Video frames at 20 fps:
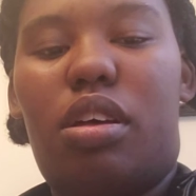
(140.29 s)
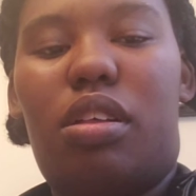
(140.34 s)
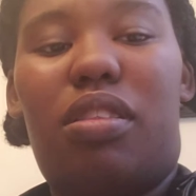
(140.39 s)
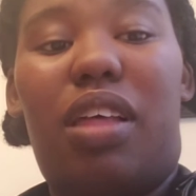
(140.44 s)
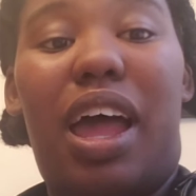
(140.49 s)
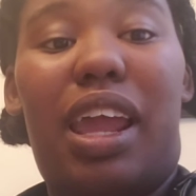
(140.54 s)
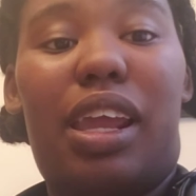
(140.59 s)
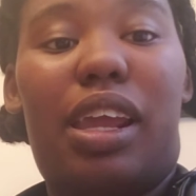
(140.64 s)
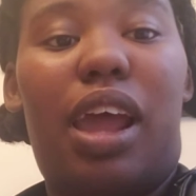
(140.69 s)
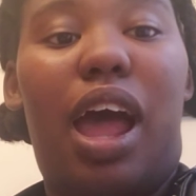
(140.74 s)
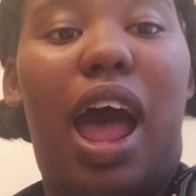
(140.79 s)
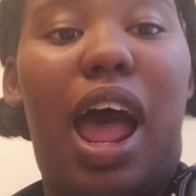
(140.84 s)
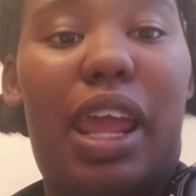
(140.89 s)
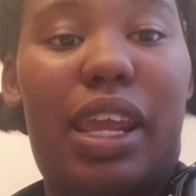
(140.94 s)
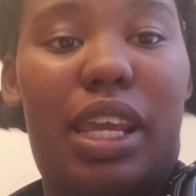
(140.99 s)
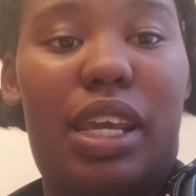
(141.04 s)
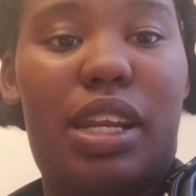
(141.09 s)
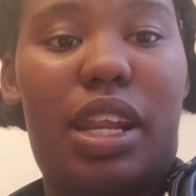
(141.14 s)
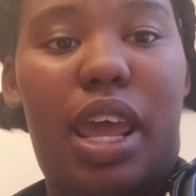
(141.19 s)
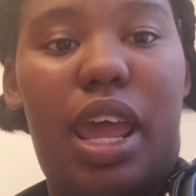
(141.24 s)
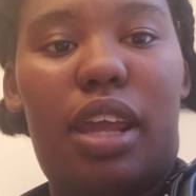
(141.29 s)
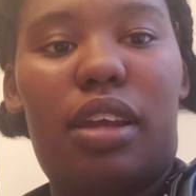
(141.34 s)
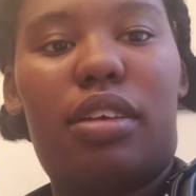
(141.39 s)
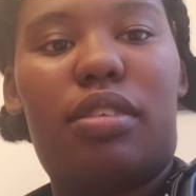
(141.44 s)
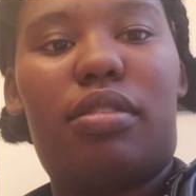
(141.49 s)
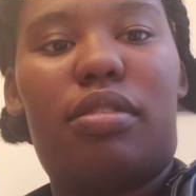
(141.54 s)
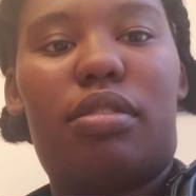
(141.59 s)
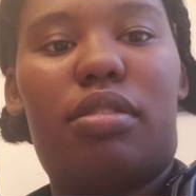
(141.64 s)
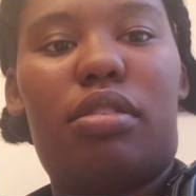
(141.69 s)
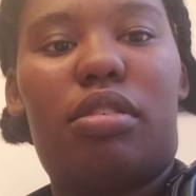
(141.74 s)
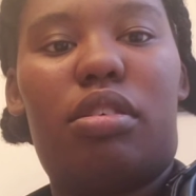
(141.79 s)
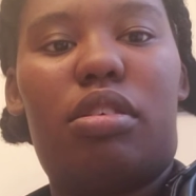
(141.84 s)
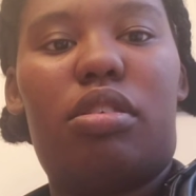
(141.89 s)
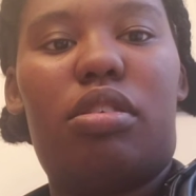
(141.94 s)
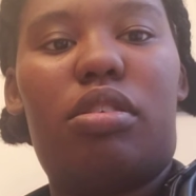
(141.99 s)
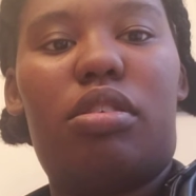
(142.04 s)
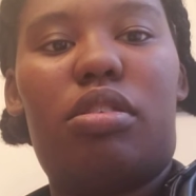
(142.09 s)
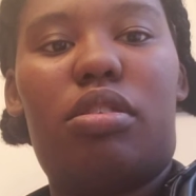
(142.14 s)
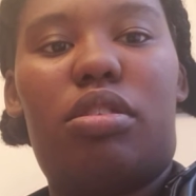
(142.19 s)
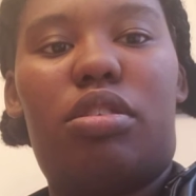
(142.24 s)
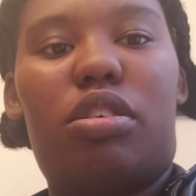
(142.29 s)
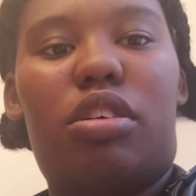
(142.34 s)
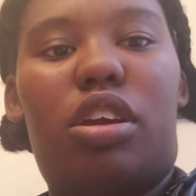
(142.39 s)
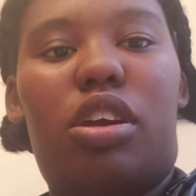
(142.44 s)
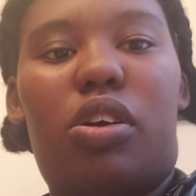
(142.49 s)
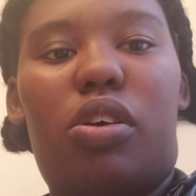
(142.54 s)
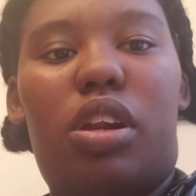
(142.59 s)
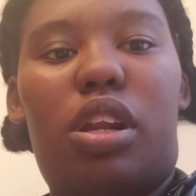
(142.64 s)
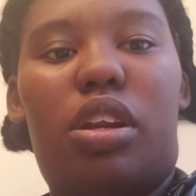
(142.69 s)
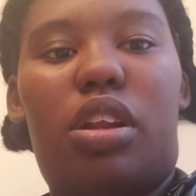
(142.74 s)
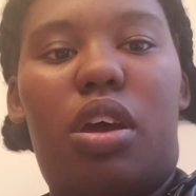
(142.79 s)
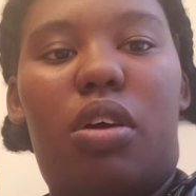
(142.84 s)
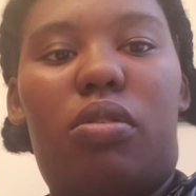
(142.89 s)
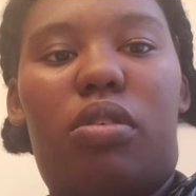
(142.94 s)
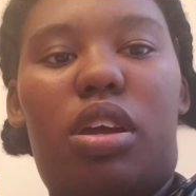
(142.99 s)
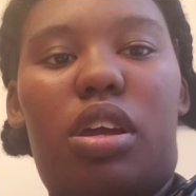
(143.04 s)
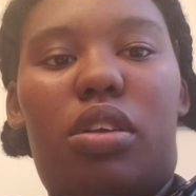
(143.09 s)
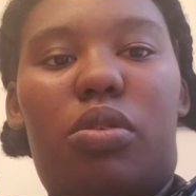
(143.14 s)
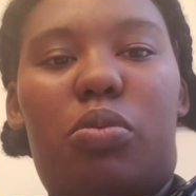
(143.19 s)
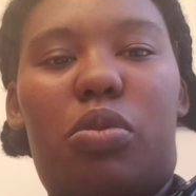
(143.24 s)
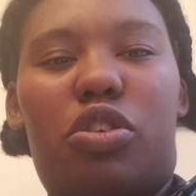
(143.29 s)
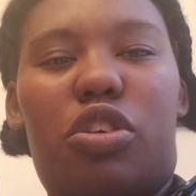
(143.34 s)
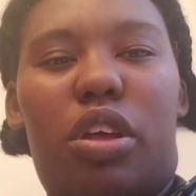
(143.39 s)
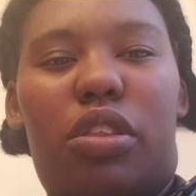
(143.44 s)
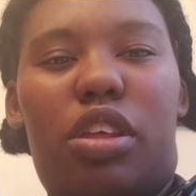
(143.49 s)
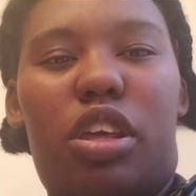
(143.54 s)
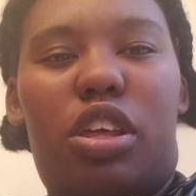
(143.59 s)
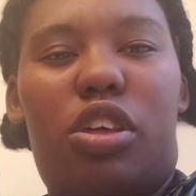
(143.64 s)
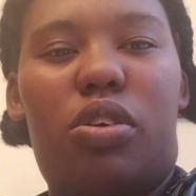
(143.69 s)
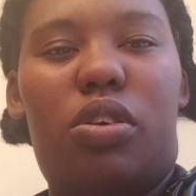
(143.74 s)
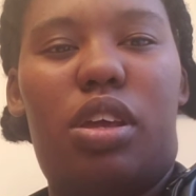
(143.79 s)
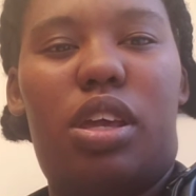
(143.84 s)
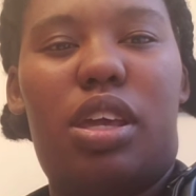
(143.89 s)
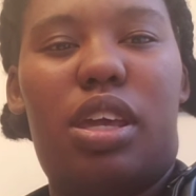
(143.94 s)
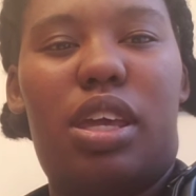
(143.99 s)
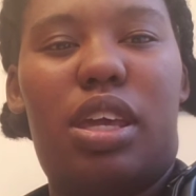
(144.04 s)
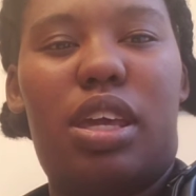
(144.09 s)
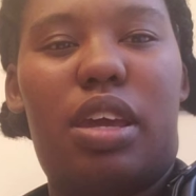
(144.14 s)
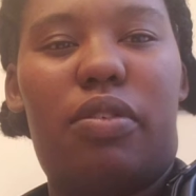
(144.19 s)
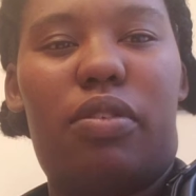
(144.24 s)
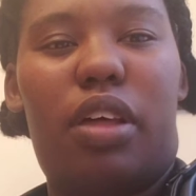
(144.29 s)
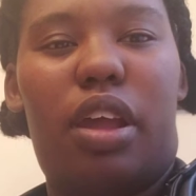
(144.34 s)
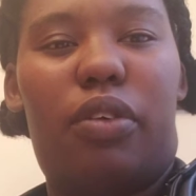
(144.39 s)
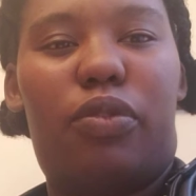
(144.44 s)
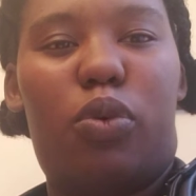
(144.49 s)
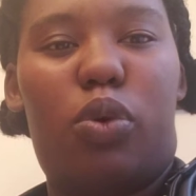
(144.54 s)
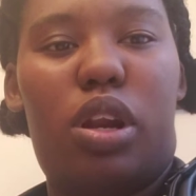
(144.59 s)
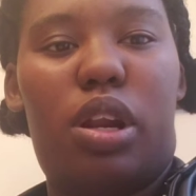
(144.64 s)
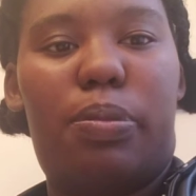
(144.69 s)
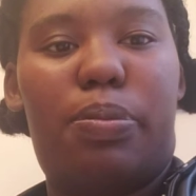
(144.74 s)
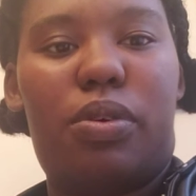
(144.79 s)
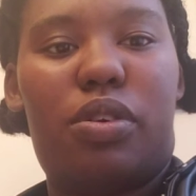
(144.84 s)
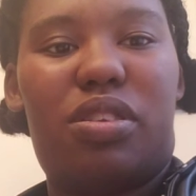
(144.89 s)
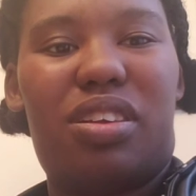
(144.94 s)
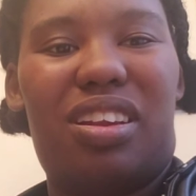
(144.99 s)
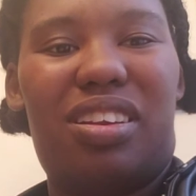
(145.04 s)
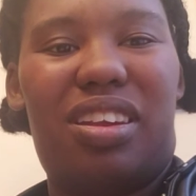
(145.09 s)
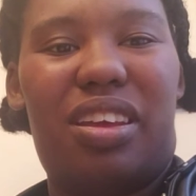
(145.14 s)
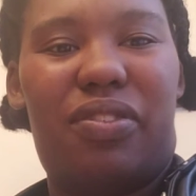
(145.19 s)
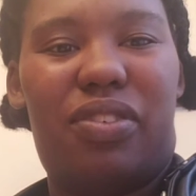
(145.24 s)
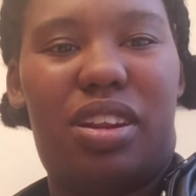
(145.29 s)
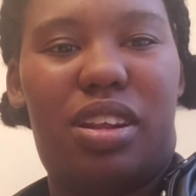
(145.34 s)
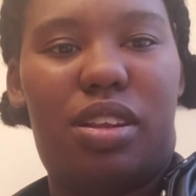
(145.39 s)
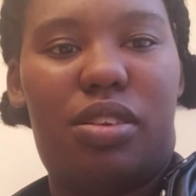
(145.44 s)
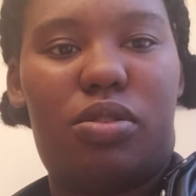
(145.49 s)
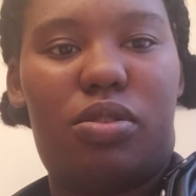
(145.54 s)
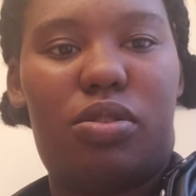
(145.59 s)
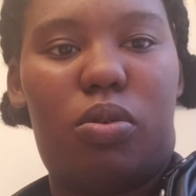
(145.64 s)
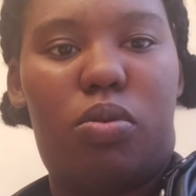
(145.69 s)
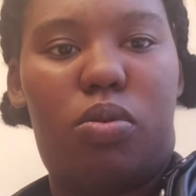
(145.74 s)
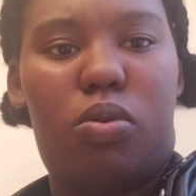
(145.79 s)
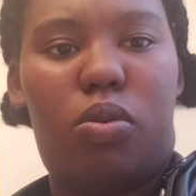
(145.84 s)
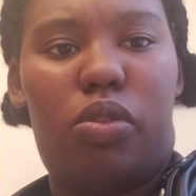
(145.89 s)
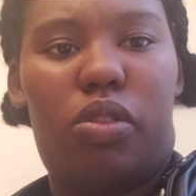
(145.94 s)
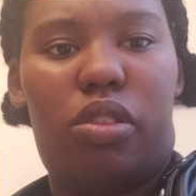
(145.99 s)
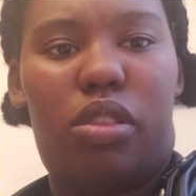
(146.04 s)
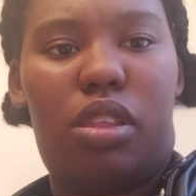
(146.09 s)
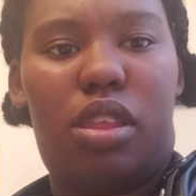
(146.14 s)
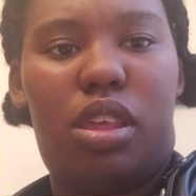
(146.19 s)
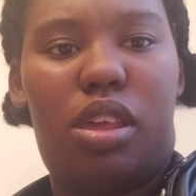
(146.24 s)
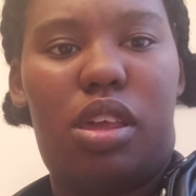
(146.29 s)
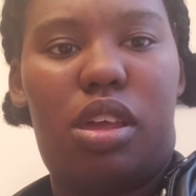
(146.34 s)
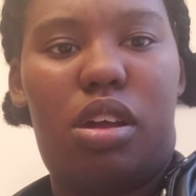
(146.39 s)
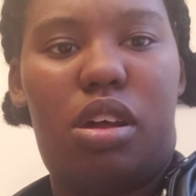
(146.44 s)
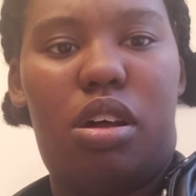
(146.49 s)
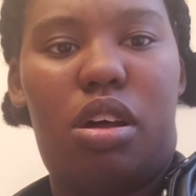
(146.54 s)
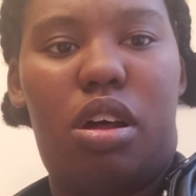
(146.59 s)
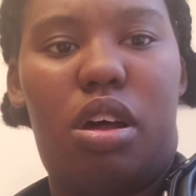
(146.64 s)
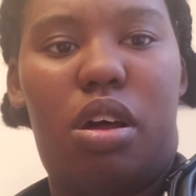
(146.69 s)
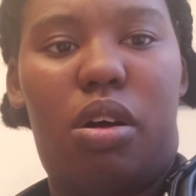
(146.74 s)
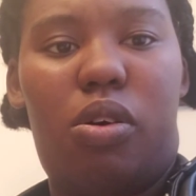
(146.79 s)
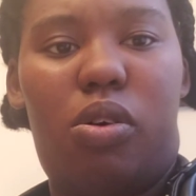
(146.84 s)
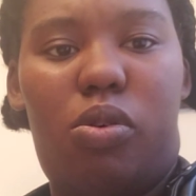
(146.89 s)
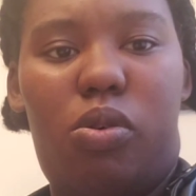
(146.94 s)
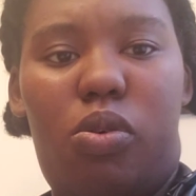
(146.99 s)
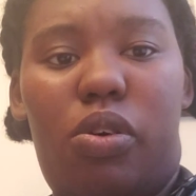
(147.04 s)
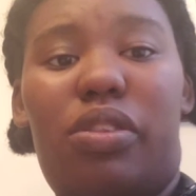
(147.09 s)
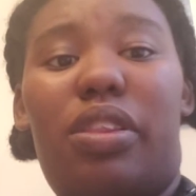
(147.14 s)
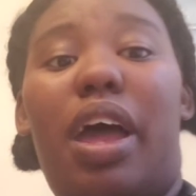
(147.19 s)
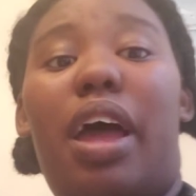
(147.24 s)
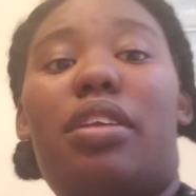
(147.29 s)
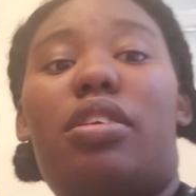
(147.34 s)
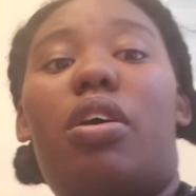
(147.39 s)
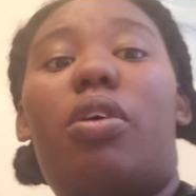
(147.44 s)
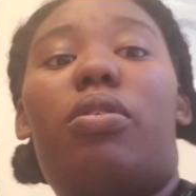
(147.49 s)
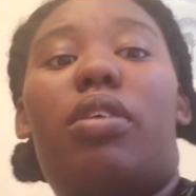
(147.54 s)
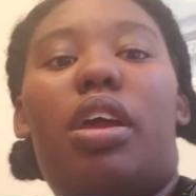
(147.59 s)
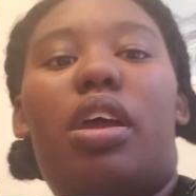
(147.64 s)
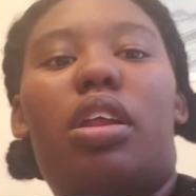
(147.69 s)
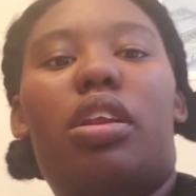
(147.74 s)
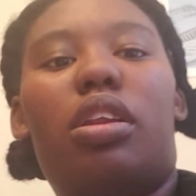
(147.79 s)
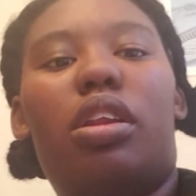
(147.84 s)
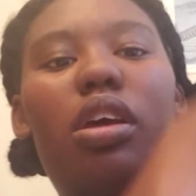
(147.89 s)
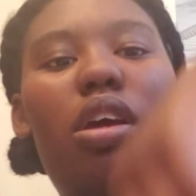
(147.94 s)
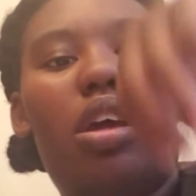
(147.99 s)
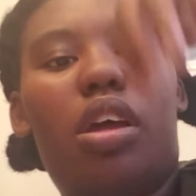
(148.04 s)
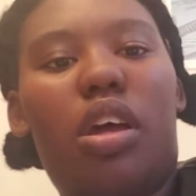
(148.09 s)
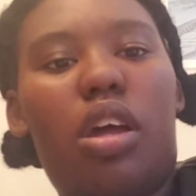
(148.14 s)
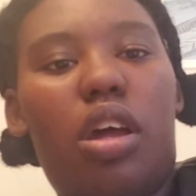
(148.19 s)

like INX security token, which I think you can get like 40% dividends on uh on that token.